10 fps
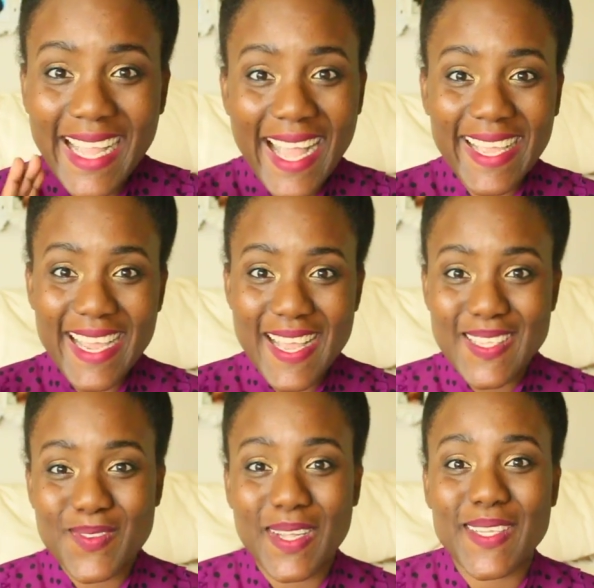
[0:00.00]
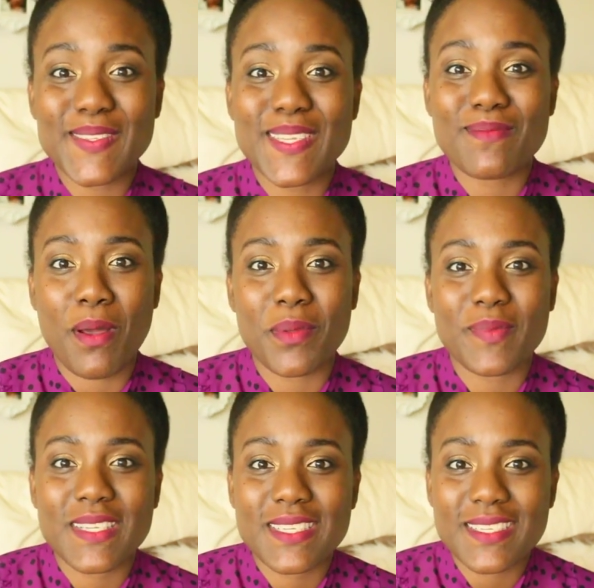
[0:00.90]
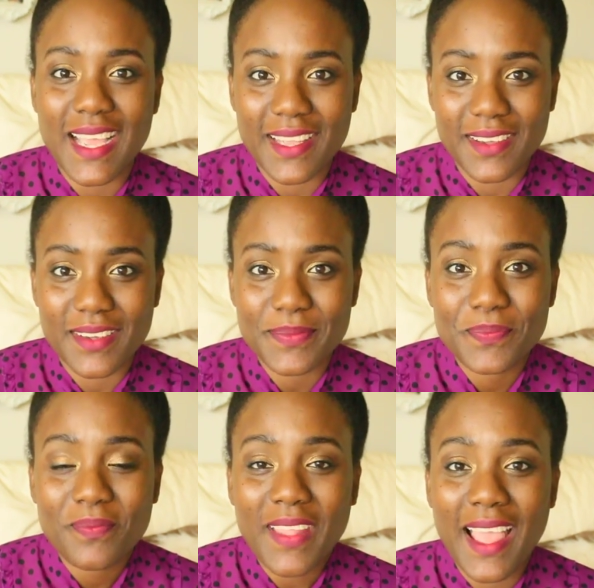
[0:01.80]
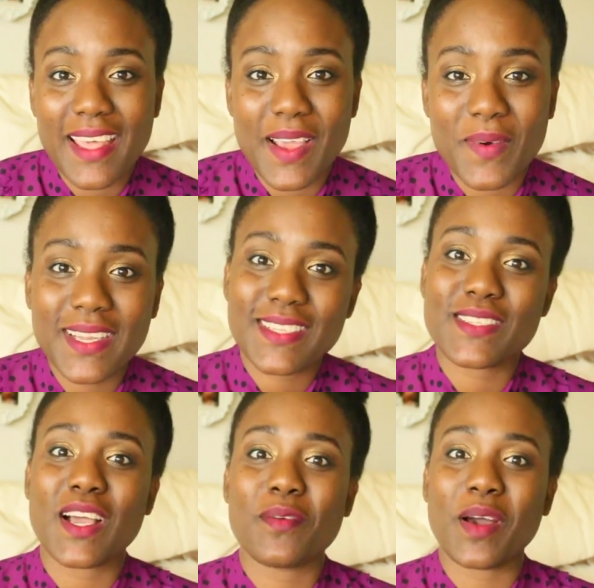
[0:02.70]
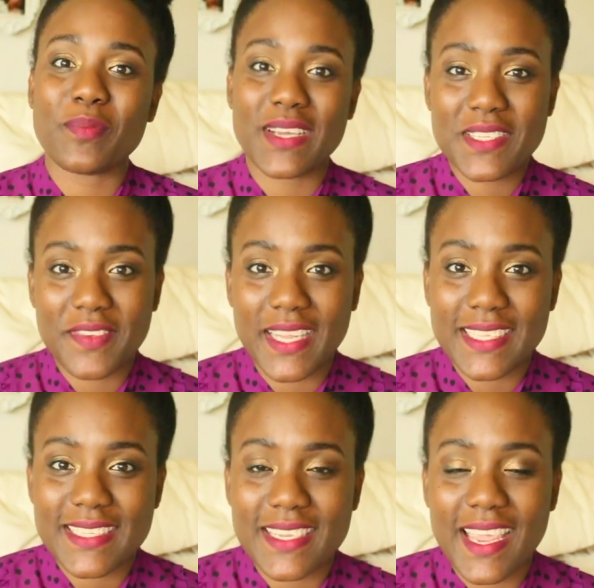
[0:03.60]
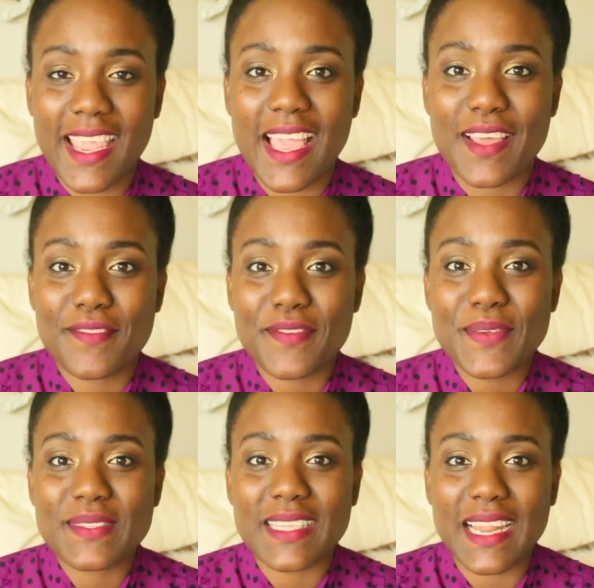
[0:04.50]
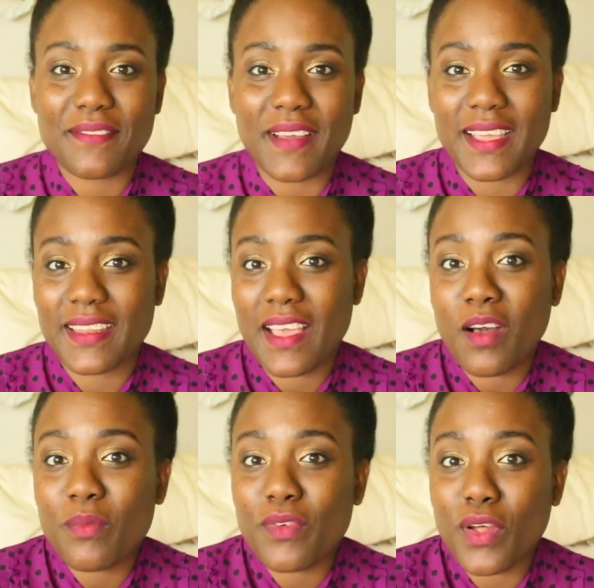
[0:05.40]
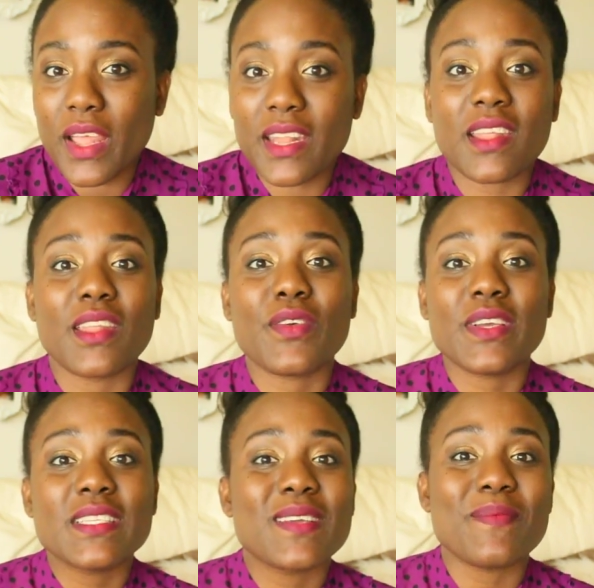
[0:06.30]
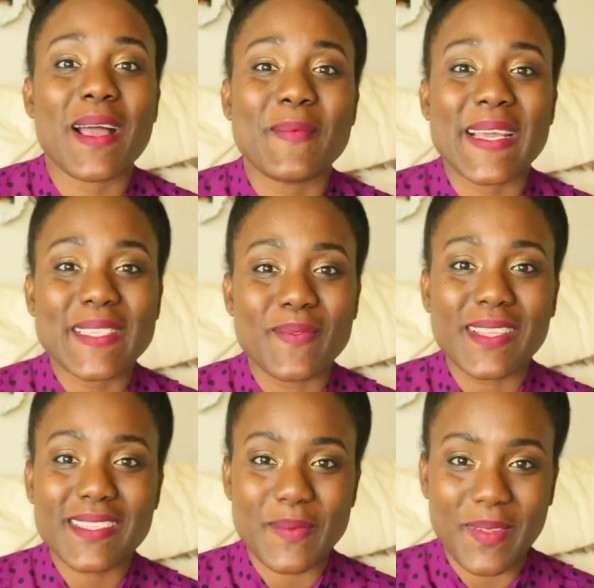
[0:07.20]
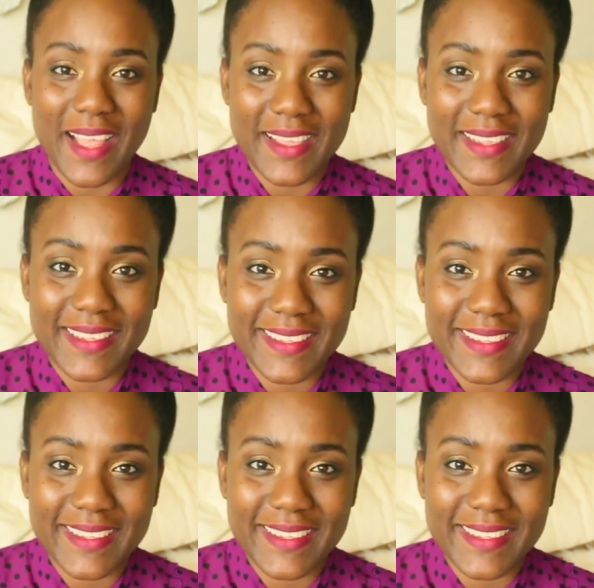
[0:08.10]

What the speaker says: Hi guys, welcome to the Mommy Bush channel, and I wanted to talk about breastfeeding today and foods that I find helpful in increasing my breast milk supply.